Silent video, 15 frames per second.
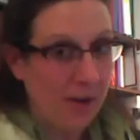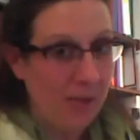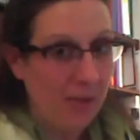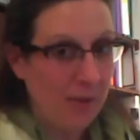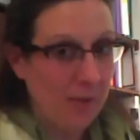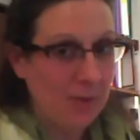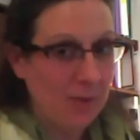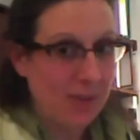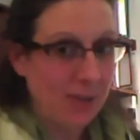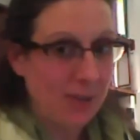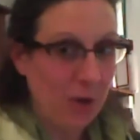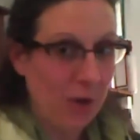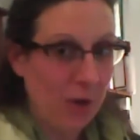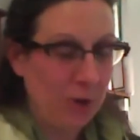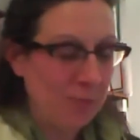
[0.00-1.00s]
on those
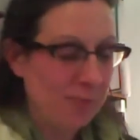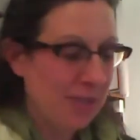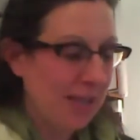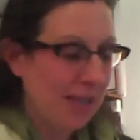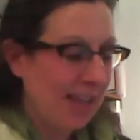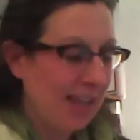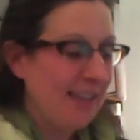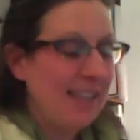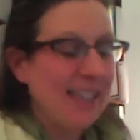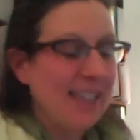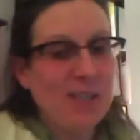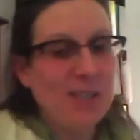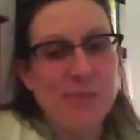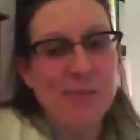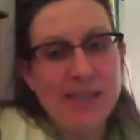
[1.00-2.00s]
terms, this
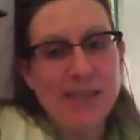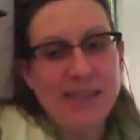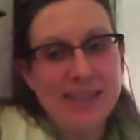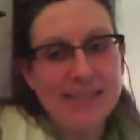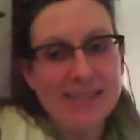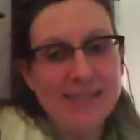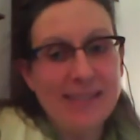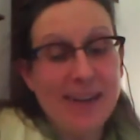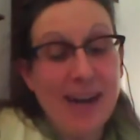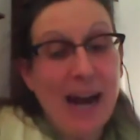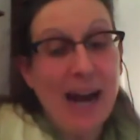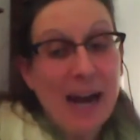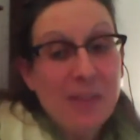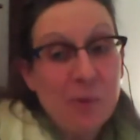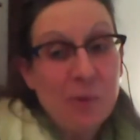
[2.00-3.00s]
could be
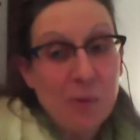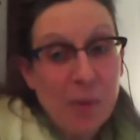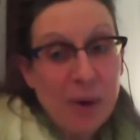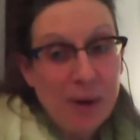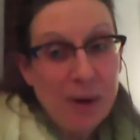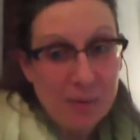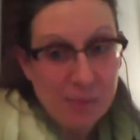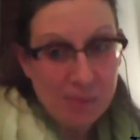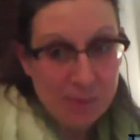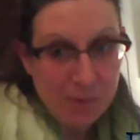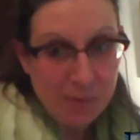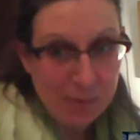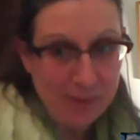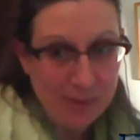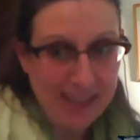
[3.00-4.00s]
either one
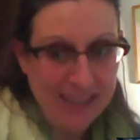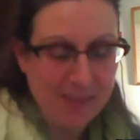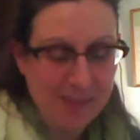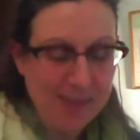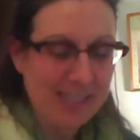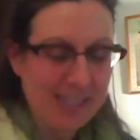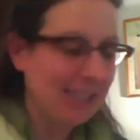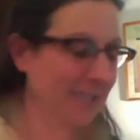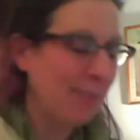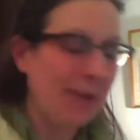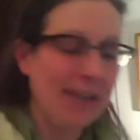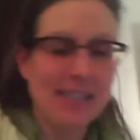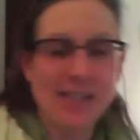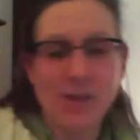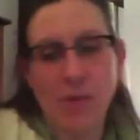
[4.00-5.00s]
really, which just
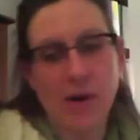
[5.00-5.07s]
muddies the